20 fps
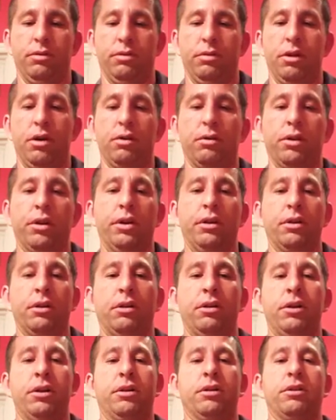y'all keep
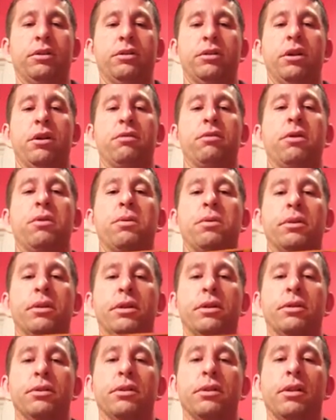collectors, y'all know what
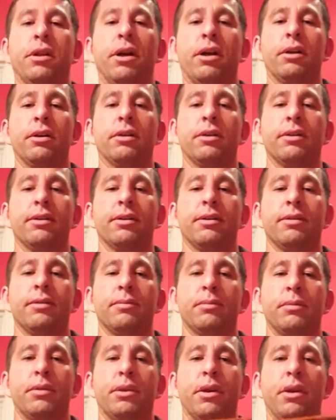these look
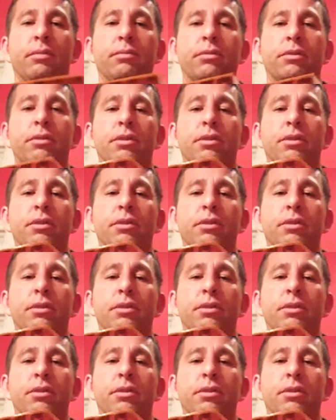like. I'm